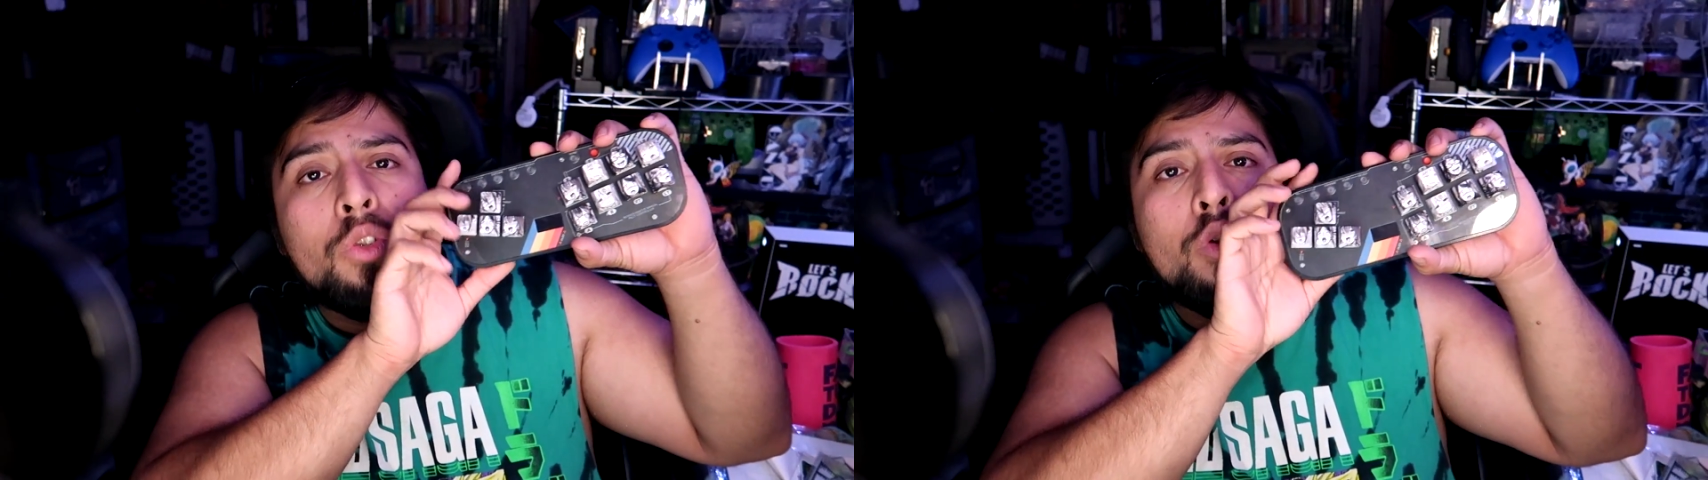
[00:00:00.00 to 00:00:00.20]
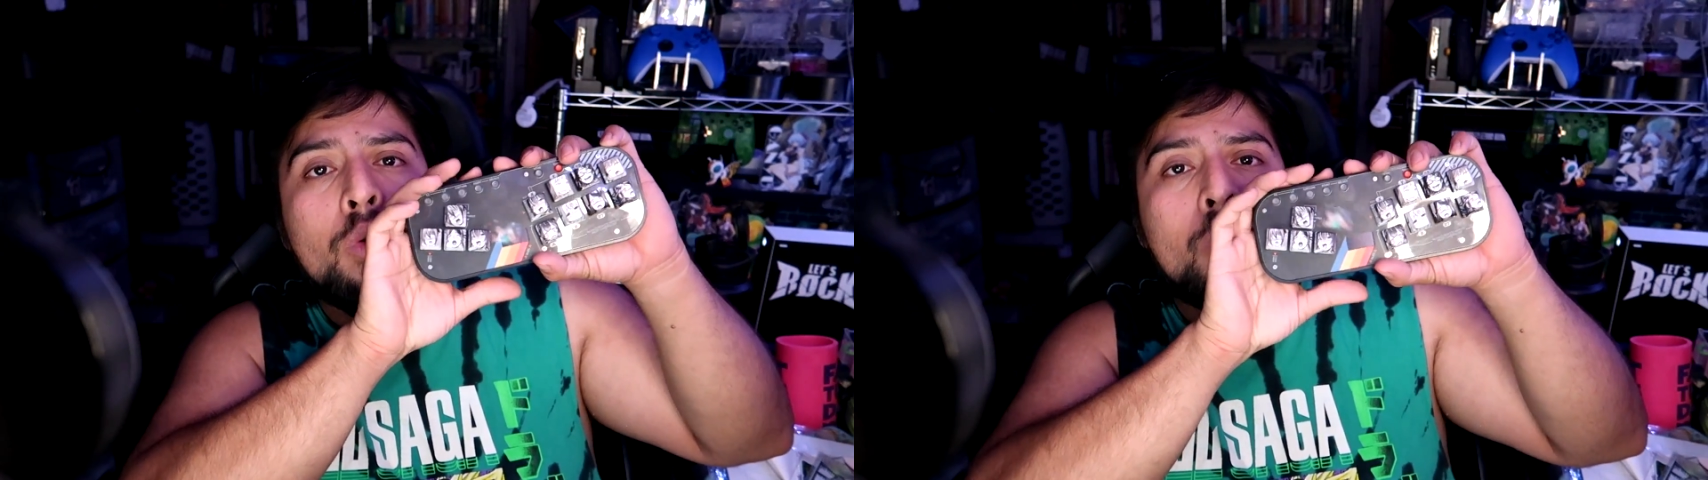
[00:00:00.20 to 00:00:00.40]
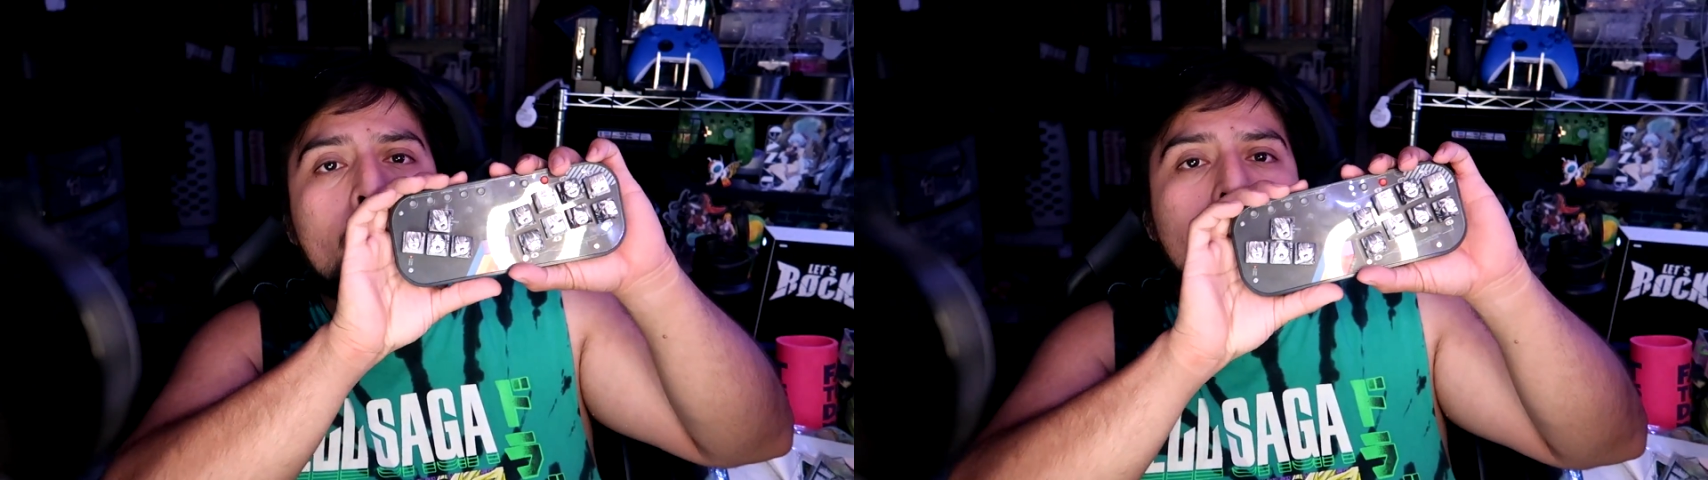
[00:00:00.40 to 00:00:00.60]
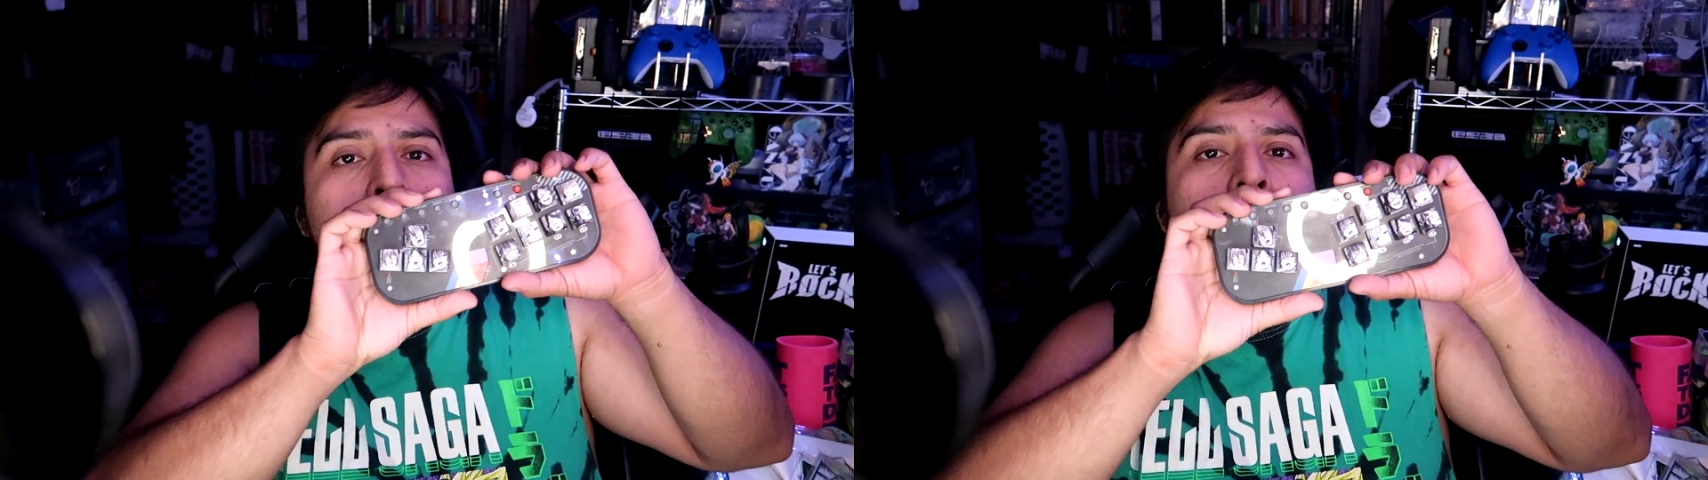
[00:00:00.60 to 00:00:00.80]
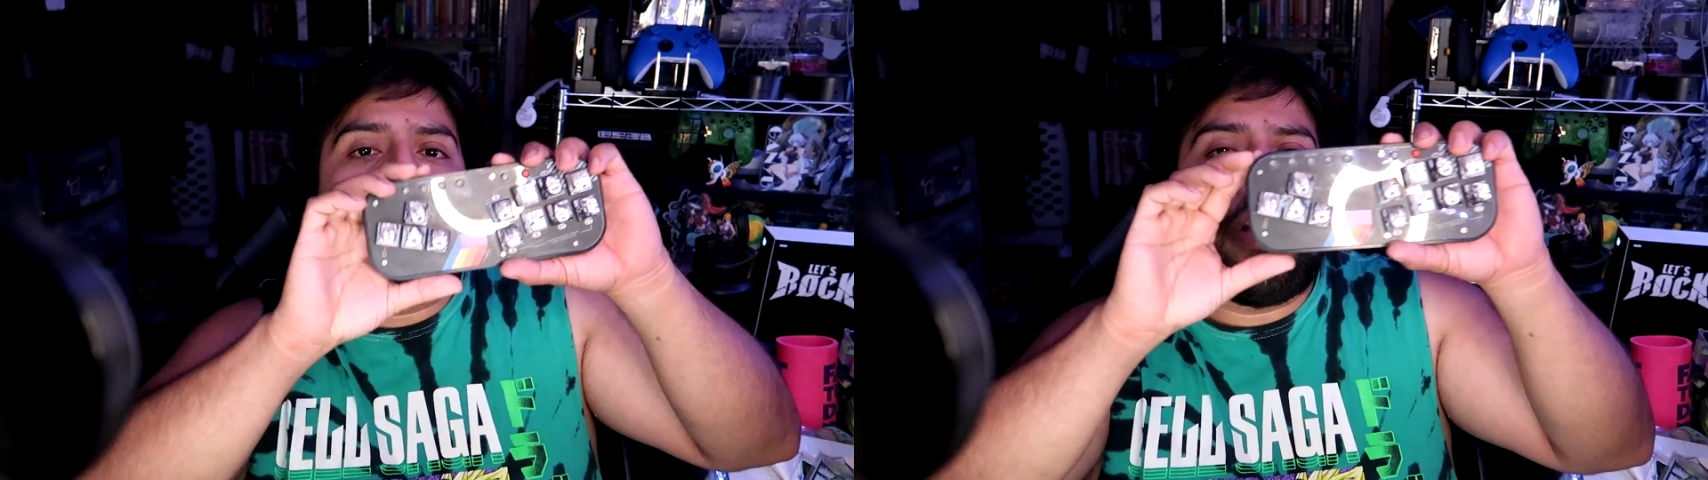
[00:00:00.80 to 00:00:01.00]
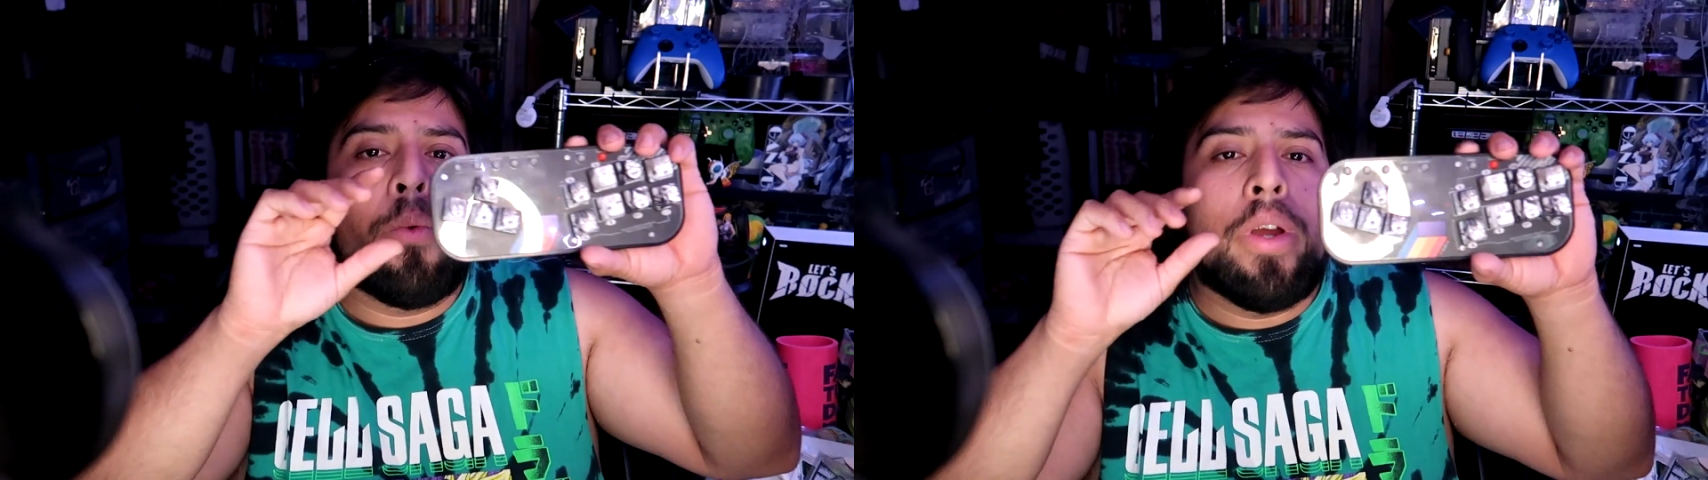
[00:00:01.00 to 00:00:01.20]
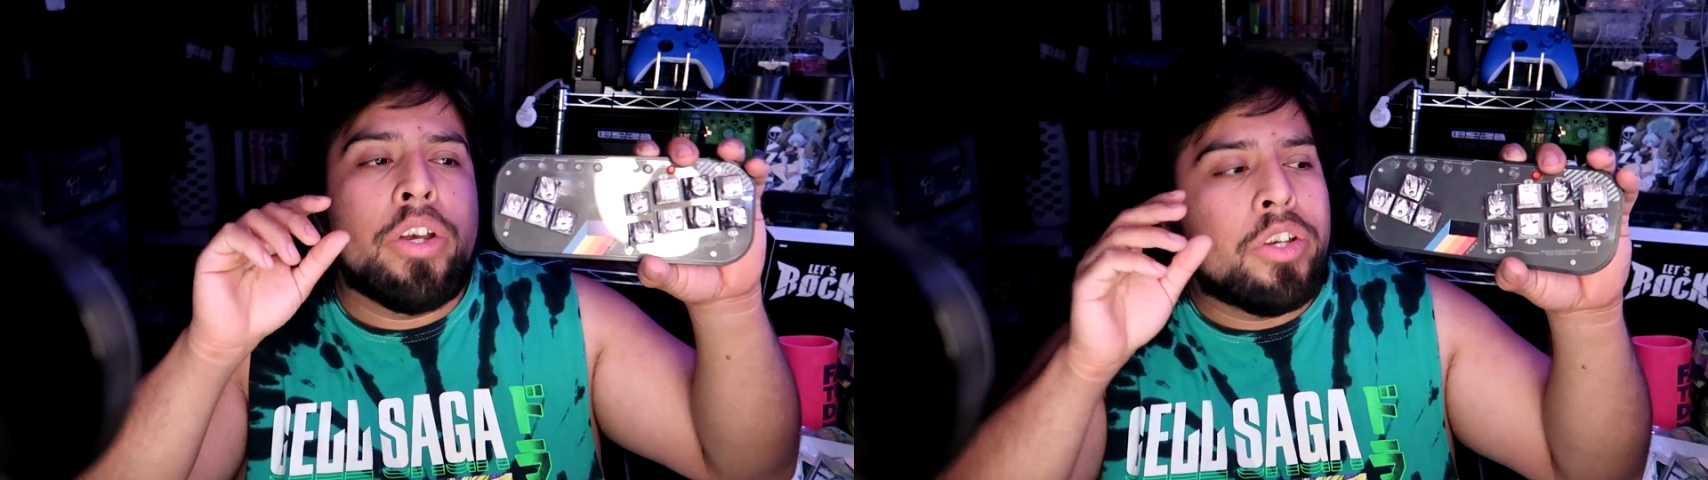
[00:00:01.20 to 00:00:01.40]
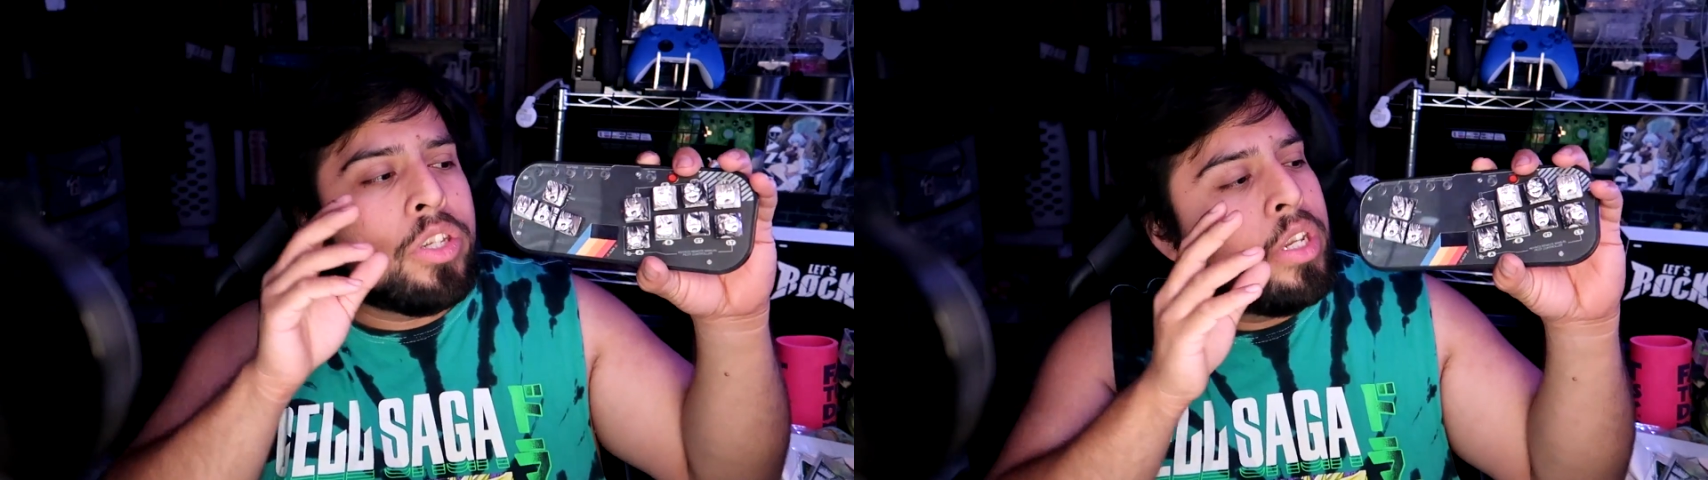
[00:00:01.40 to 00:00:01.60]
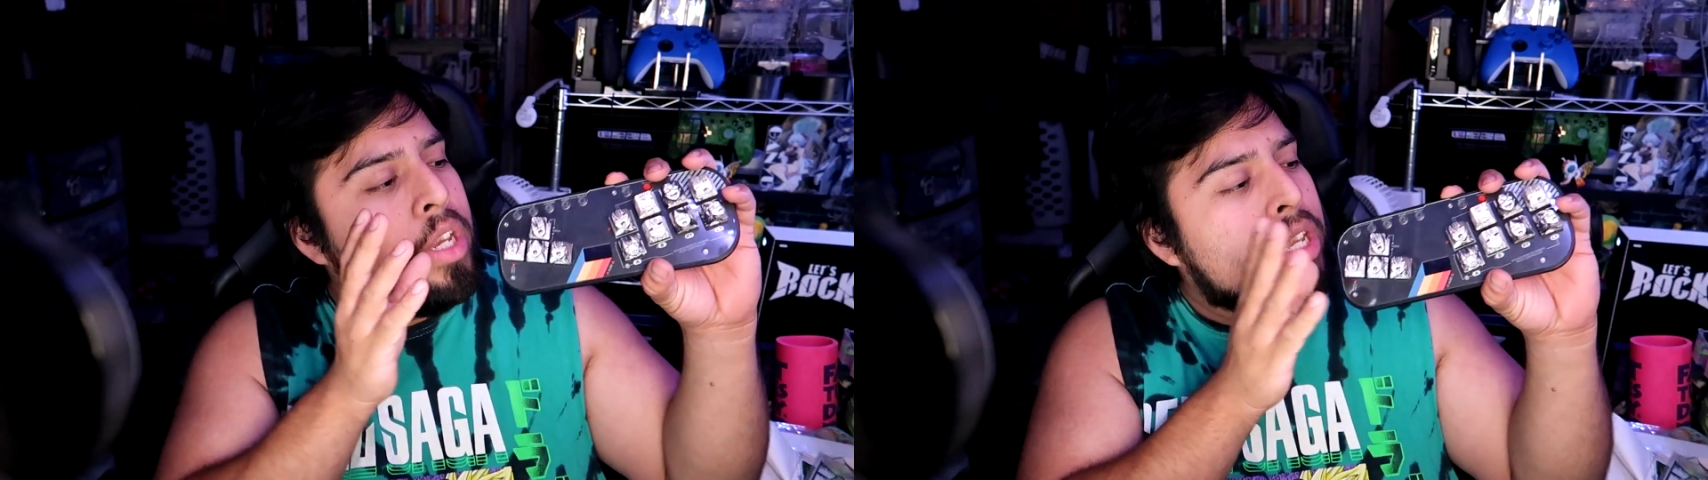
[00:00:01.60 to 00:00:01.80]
2 lucky winners